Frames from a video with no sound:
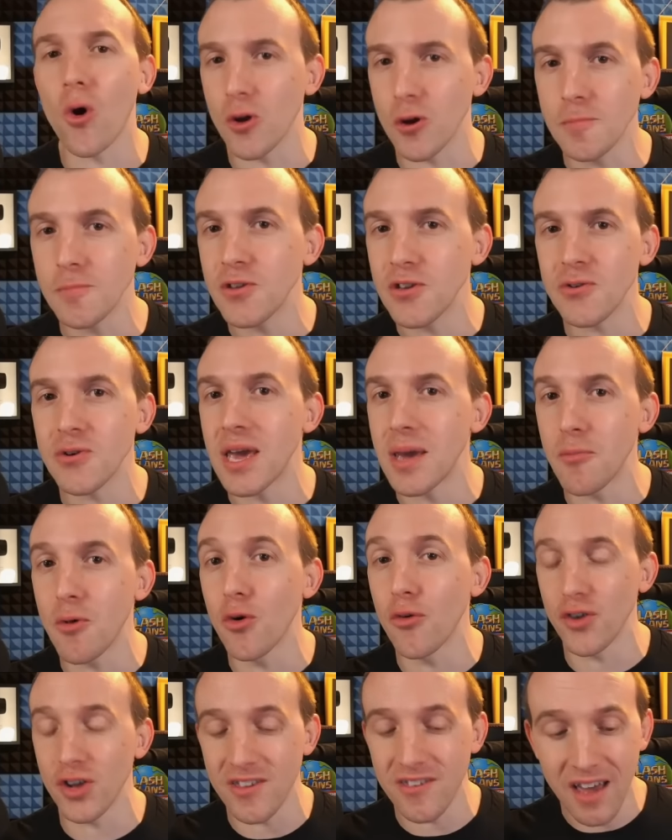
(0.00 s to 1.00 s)
up to him
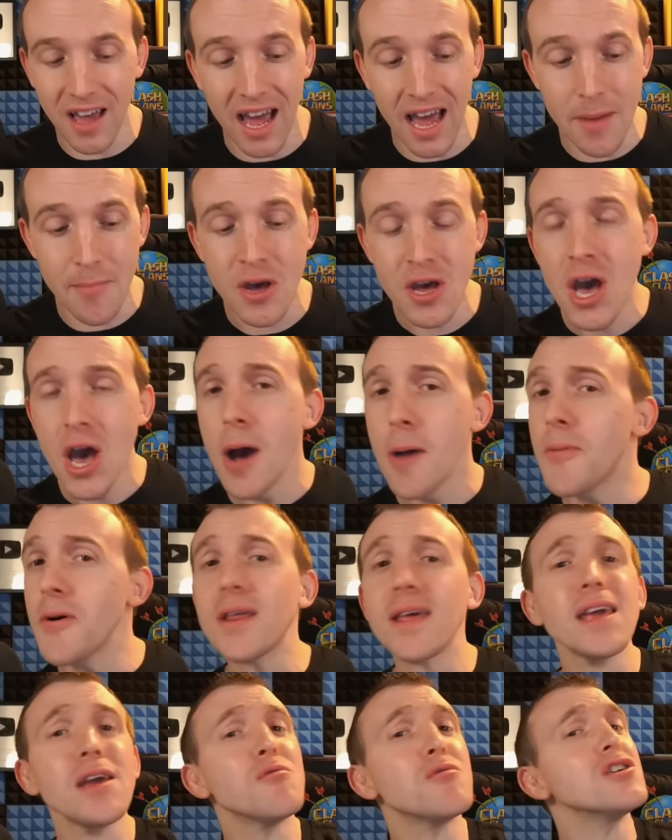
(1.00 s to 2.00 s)
over time, but
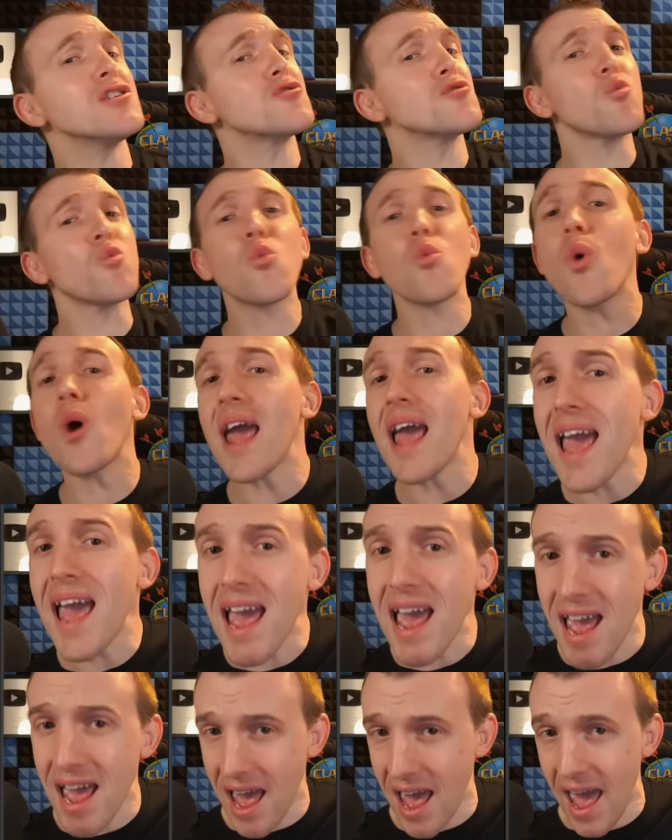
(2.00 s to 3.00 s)
he was
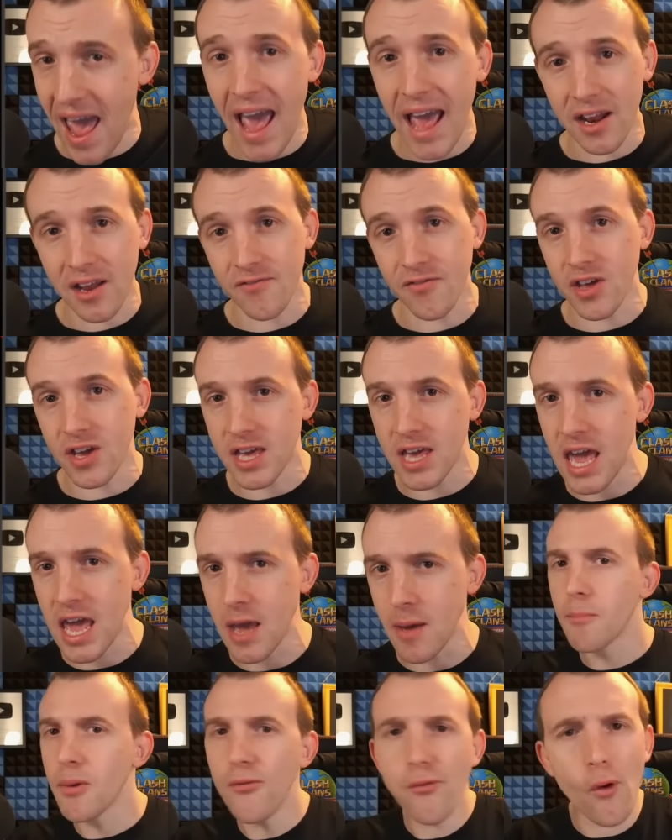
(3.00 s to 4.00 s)
way ahead of the
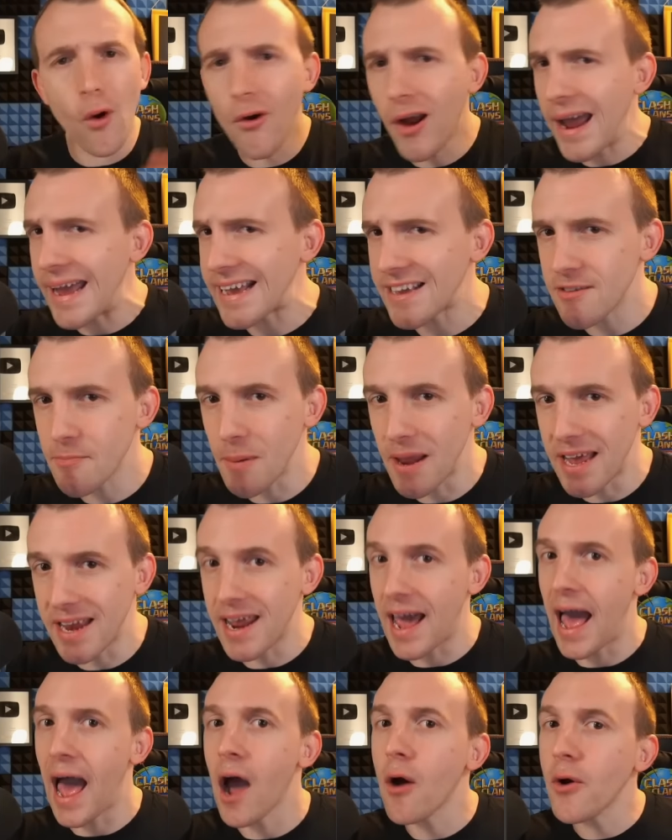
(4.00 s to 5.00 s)
game. Before I explain
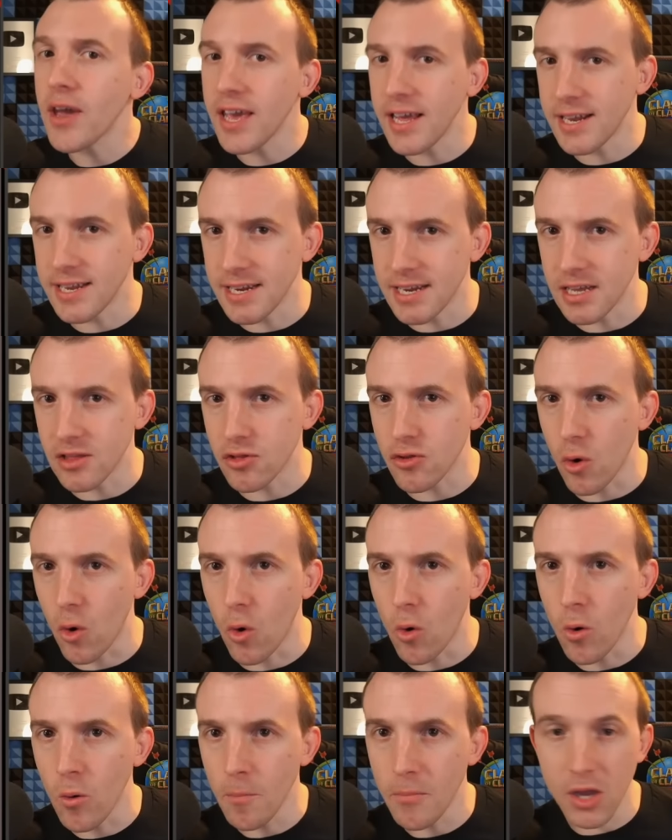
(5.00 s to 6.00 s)
how he did it
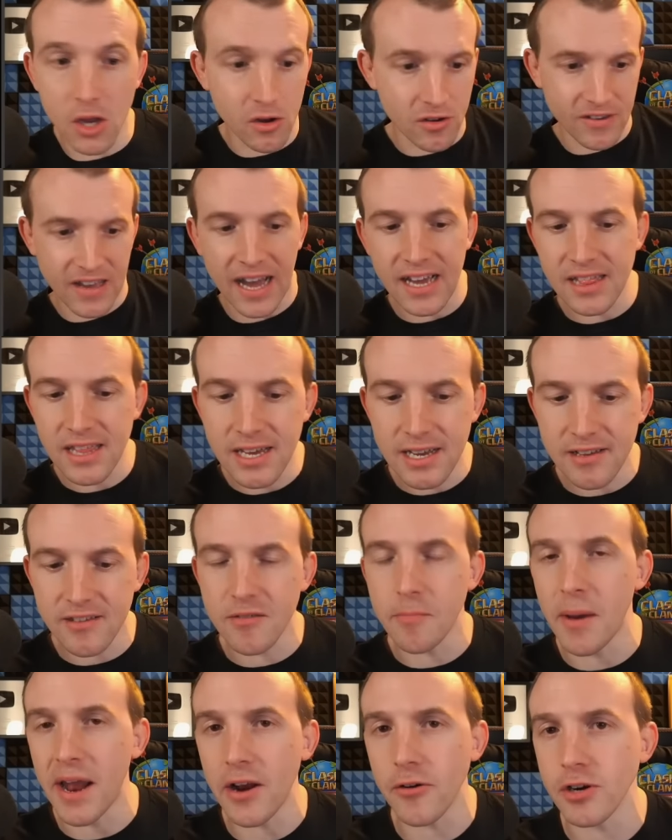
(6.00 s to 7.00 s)
though, because I think it's a
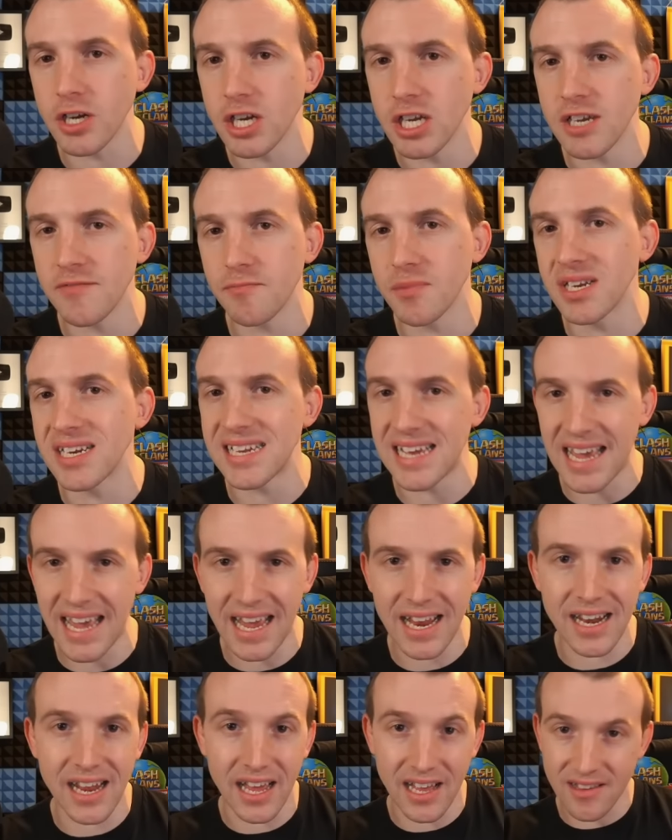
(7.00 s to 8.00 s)
better achievement
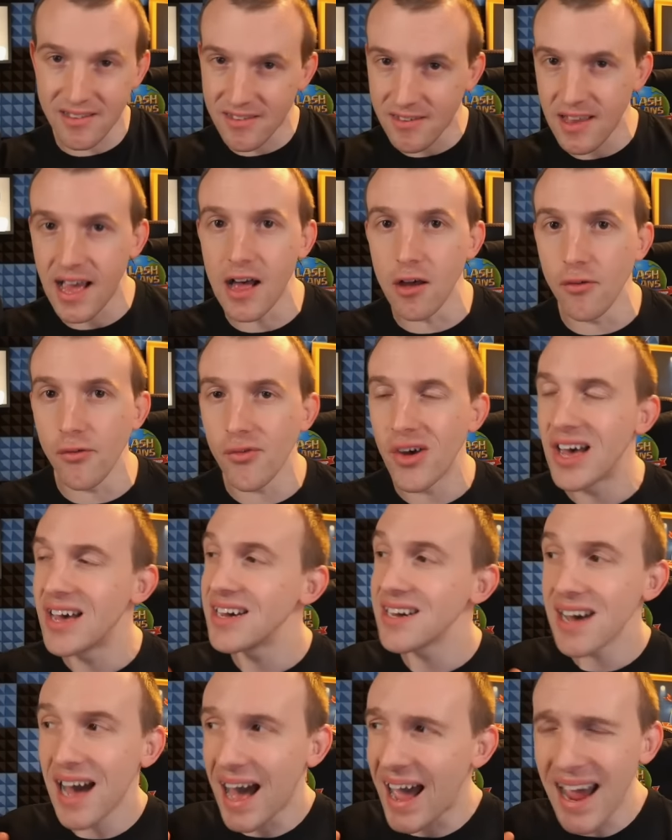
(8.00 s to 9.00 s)
in itself,
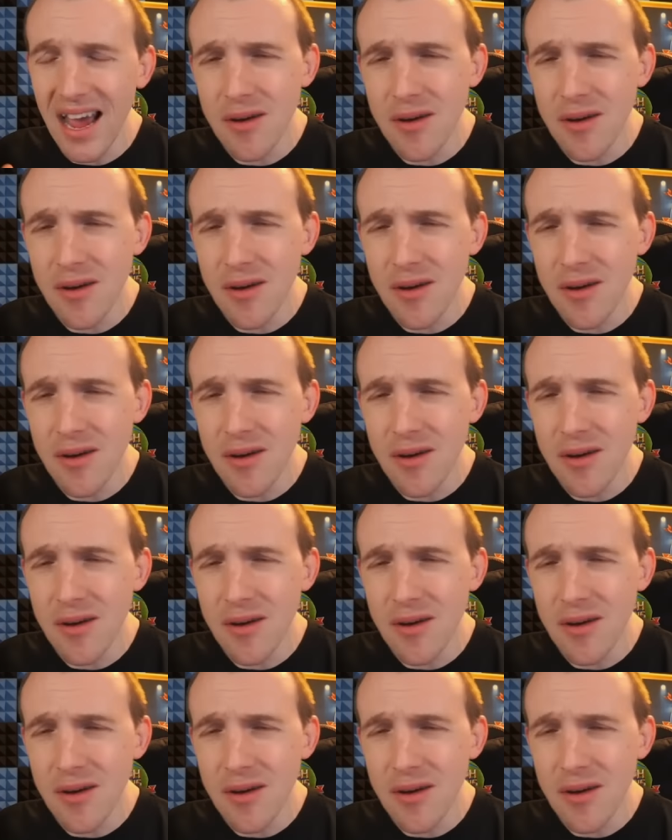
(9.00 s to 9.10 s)
I